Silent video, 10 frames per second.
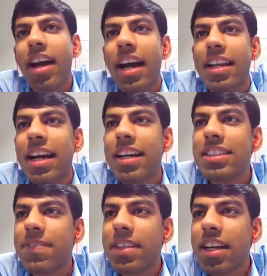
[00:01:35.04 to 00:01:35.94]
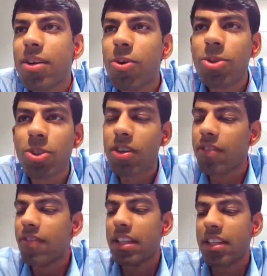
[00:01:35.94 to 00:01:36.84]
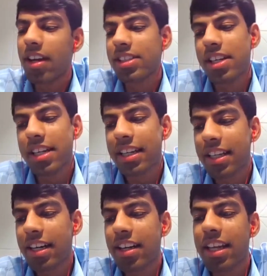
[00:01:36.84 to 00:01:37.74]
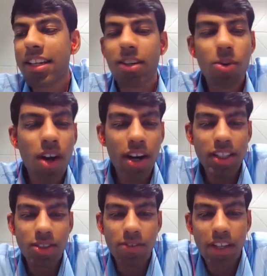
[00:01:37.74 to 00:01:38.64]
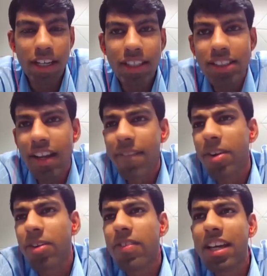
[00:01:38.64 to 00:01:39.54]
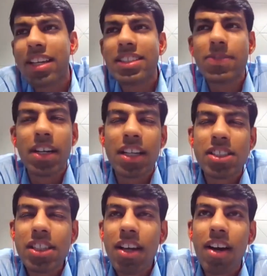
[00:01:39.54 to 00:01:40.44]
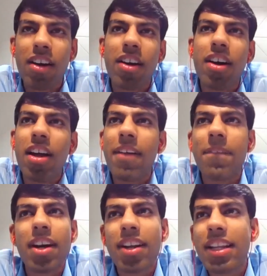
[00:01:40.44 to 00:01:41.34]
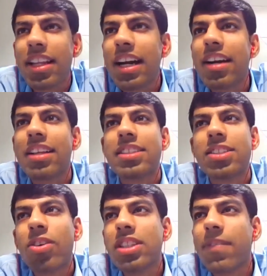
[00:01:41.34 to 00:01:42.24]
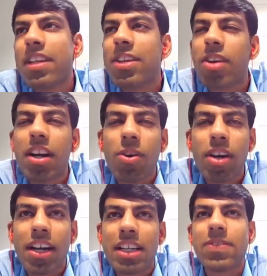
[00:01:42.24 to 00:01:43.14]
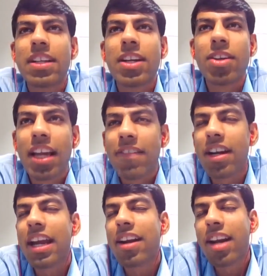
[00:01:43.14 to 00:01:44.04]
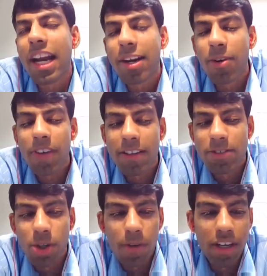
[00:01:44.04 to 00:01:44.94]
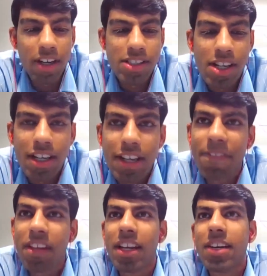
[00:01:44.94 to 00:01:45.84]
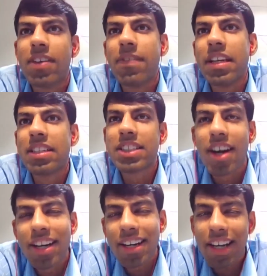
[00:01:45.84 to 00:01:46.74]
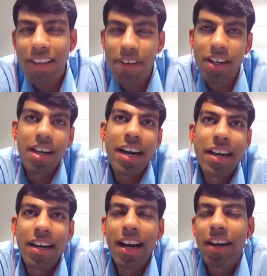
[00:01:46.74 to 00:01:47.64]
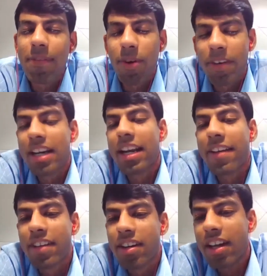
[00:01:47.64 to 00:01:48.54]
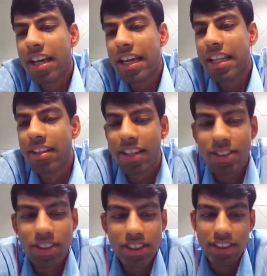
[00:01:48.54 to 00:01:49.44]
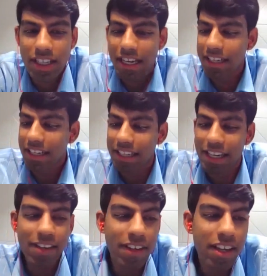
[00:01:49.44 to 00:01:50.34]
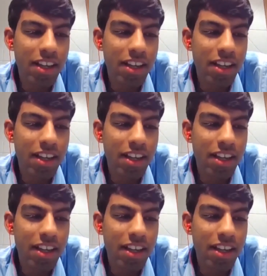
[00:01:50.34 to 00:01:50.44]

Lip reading: And that is something that goes on with consulting, that there are no hours on weekdays, but on weekends it's pretty chill. But other than that, it's not something you could go out and expect that you'll get a 9 to 5 job in consulting. It will be start at 9, but it'll end probably at 11 in the day. So it's hectic that way.